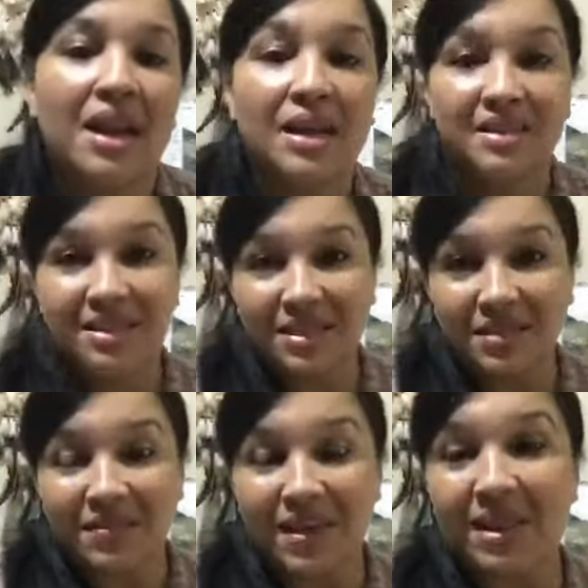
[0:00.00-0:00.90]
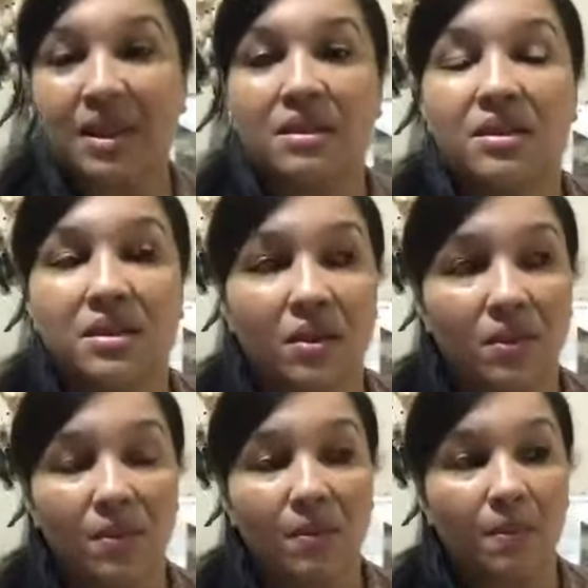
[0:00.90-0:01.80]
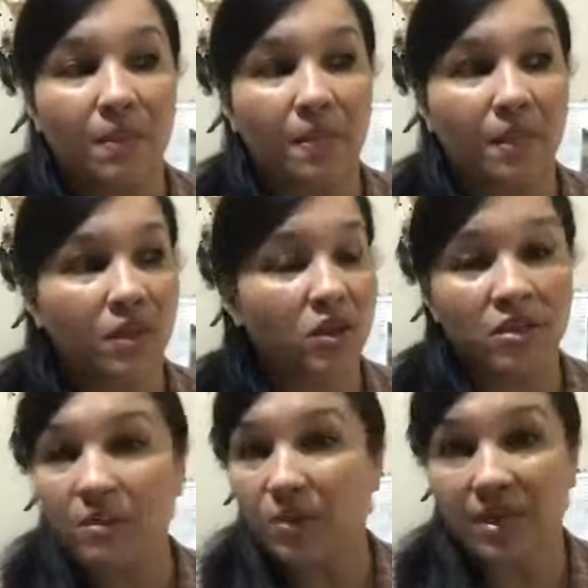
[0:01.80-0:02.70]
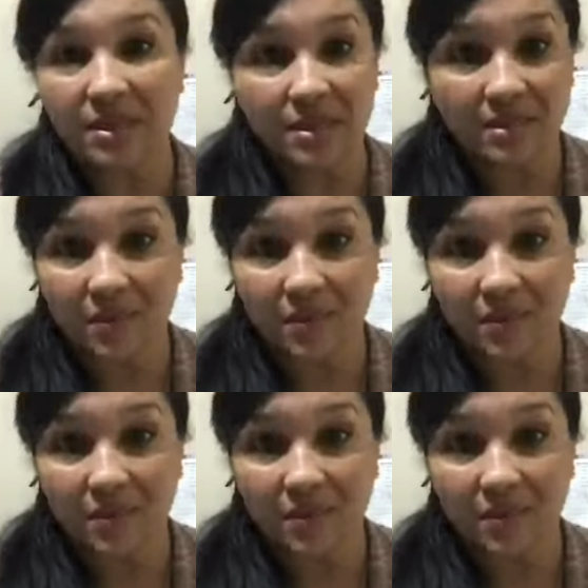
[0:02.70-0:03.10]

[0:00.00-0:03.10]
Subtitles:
and stuff like that. So just embrace it,